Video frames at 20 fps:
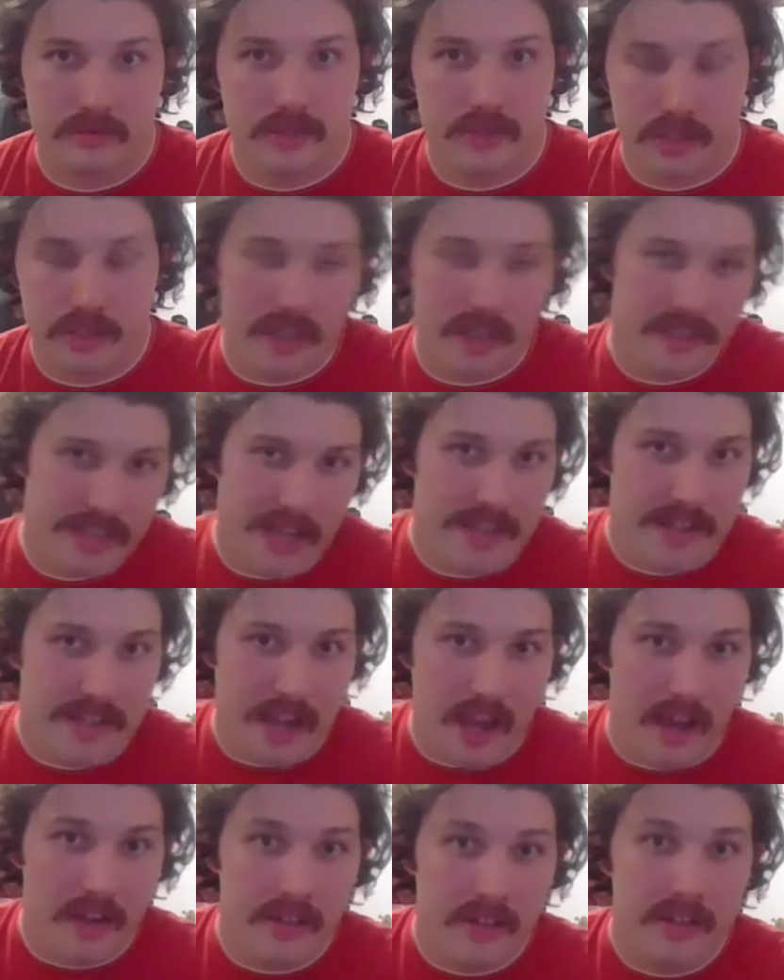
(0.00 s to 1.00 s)
So I sat
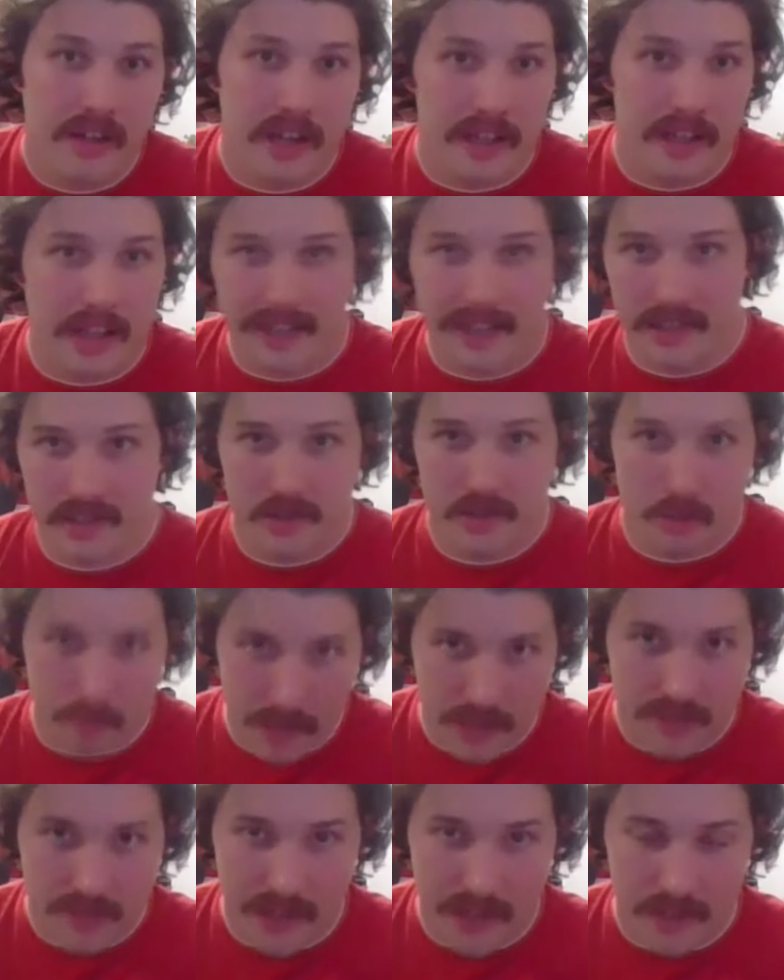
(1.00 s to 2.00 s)
down and like listened to a
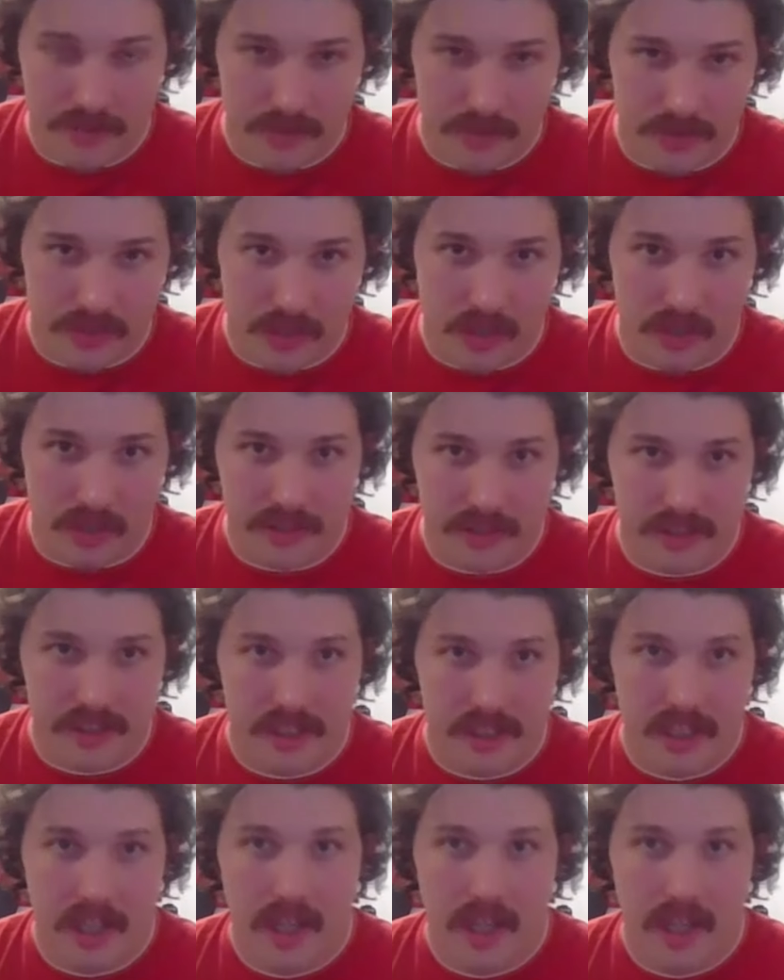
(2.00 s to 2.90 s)
bunch of Angels songs,